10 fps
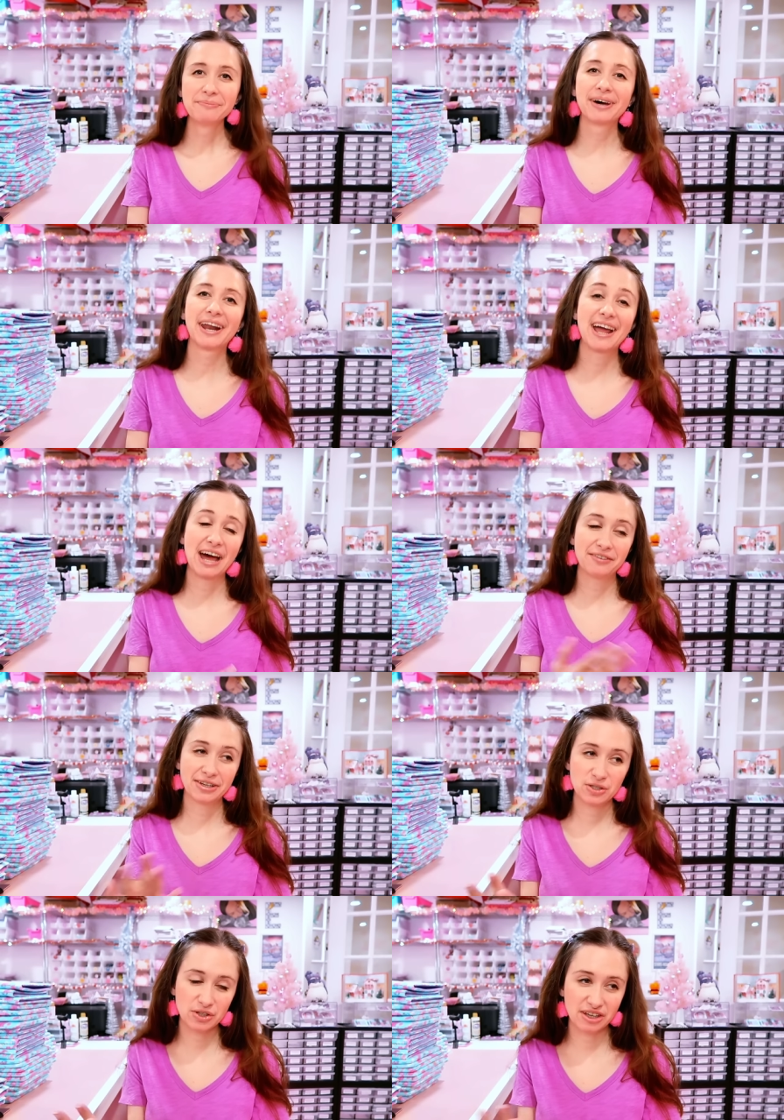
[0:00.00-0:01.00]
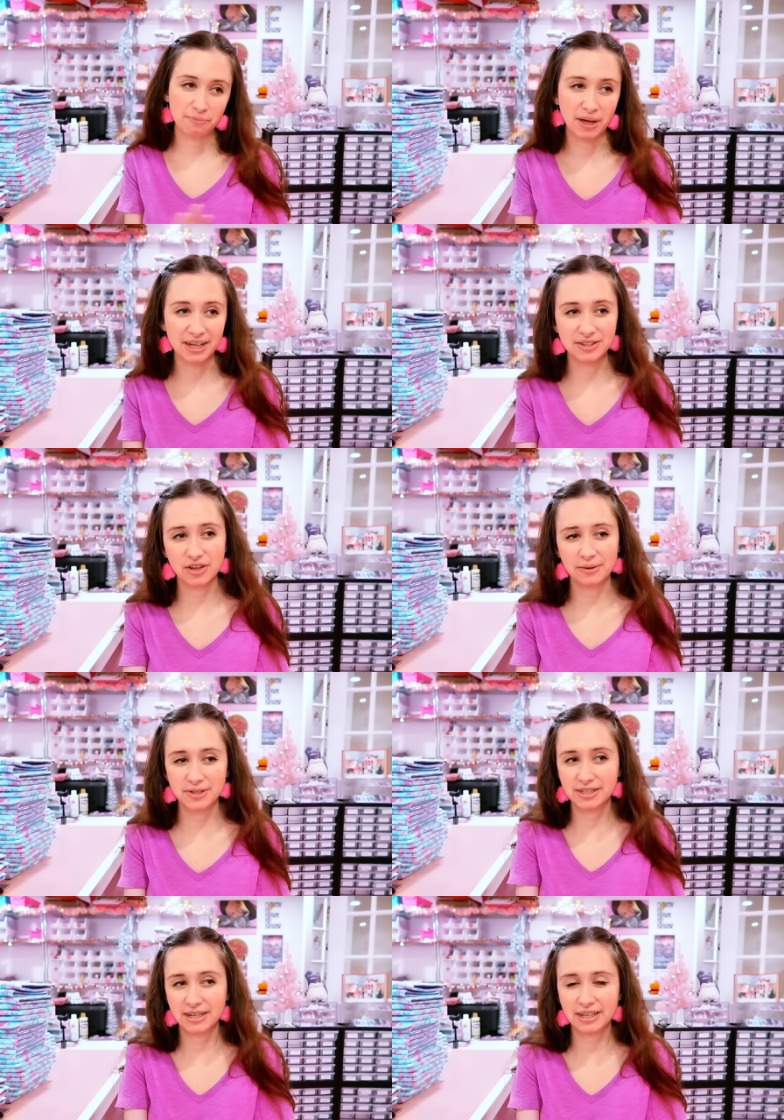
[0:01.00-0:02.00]
but I have extra gift bags, so I'm
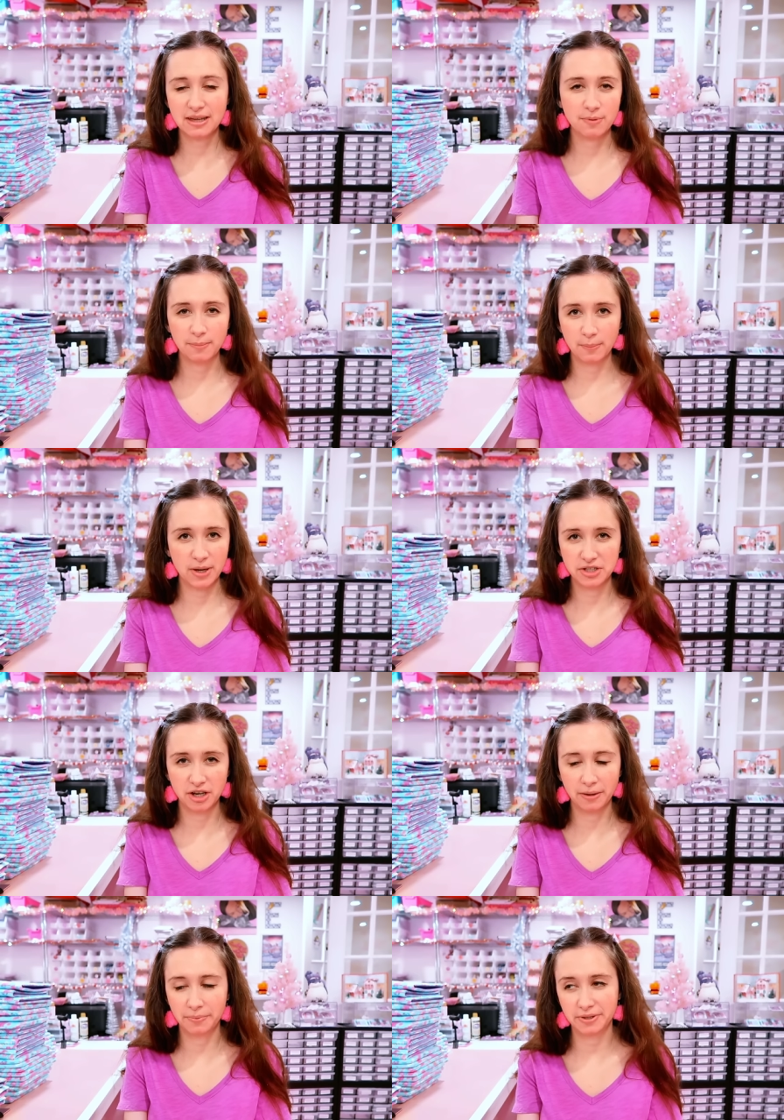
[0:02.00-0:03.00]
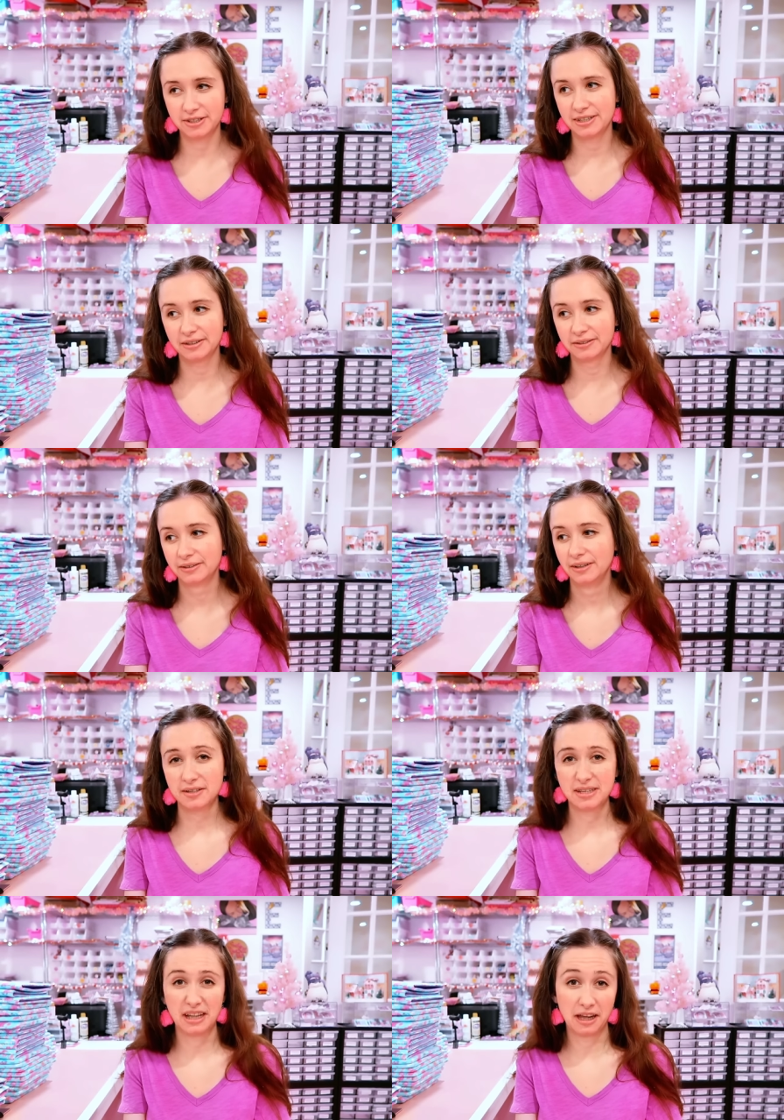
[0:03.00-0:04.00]
just gonna keep them in my shop until
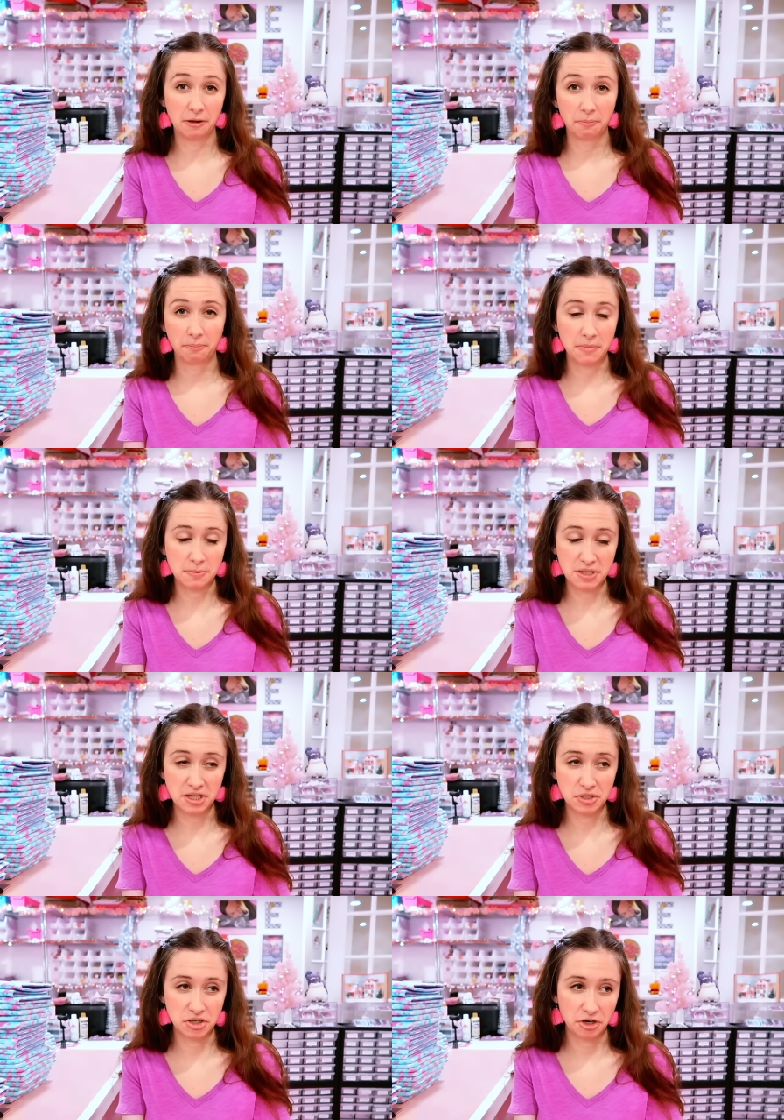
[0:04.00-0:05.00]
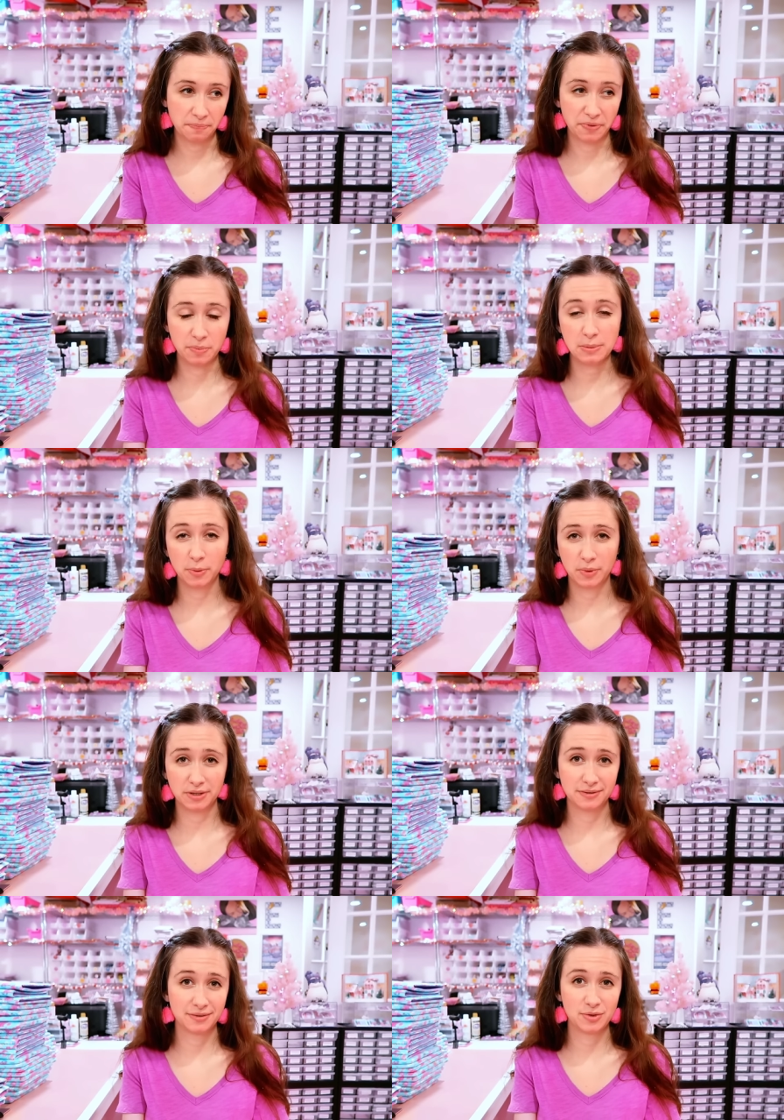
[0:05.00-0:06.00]
they sell out maybe this year if people
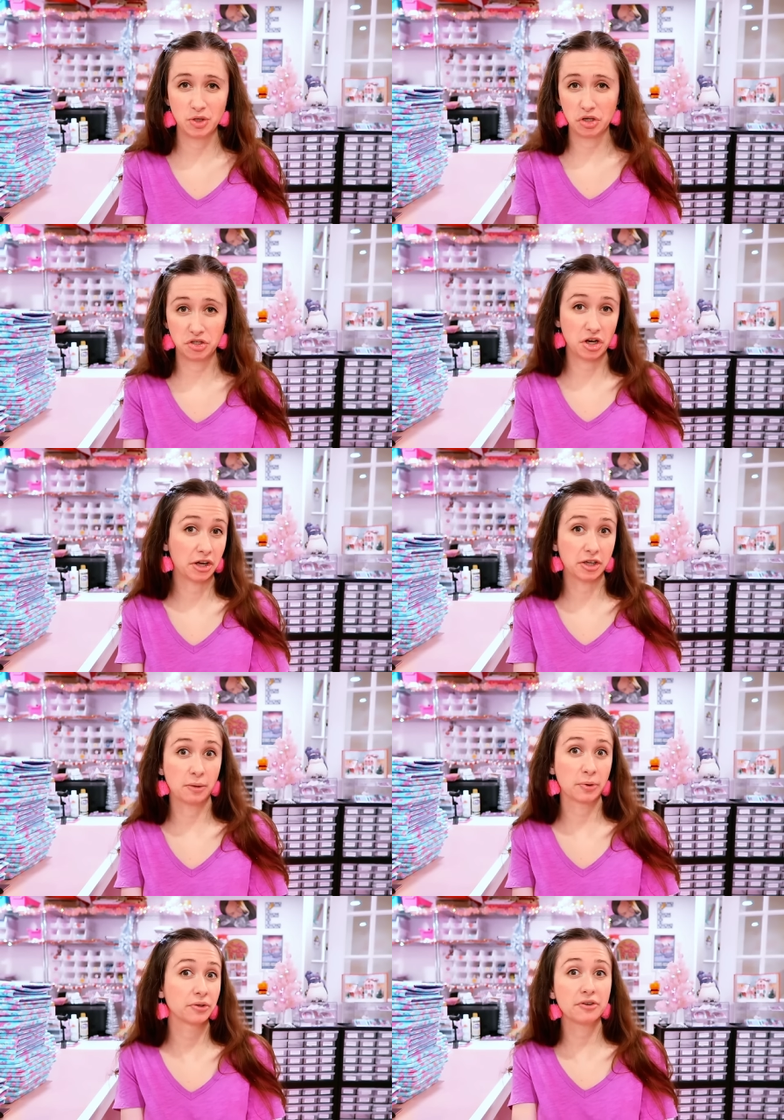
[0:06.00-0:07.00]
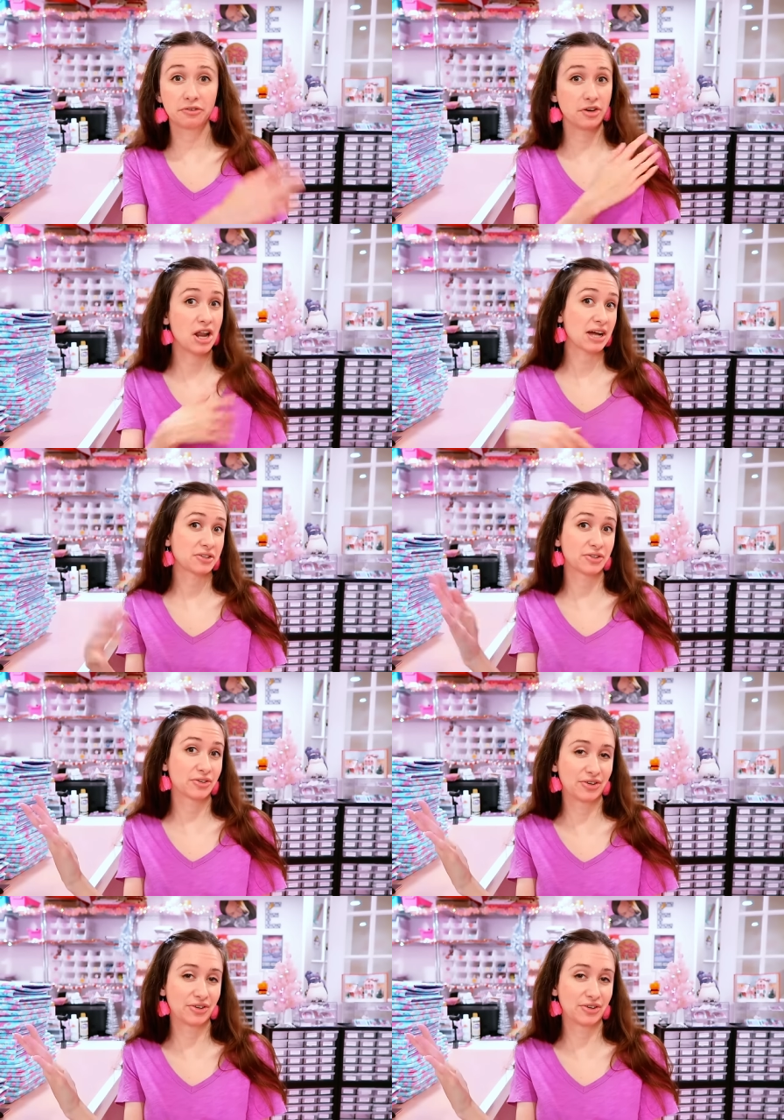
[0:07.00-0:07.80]
want to start stocking up early for next